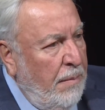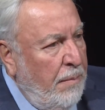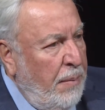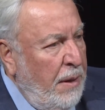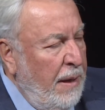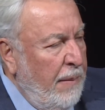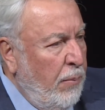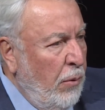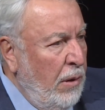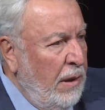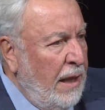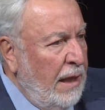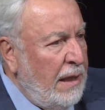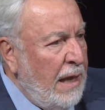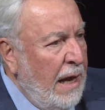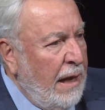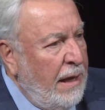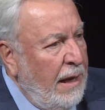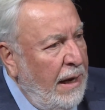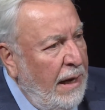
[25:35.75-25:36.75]
people that
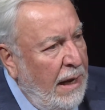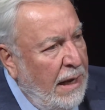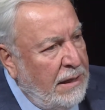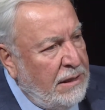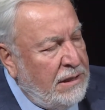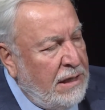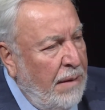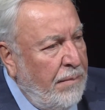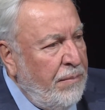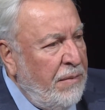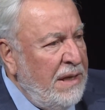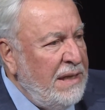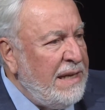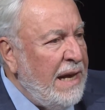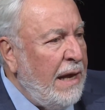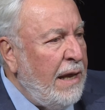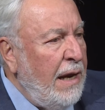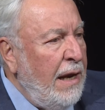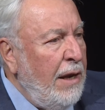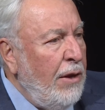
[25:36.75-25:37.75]
agree and some
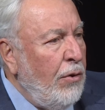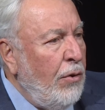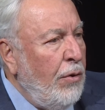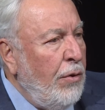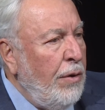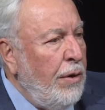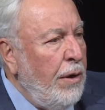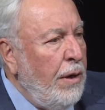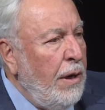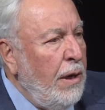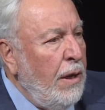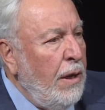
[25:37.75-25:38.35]
disagree on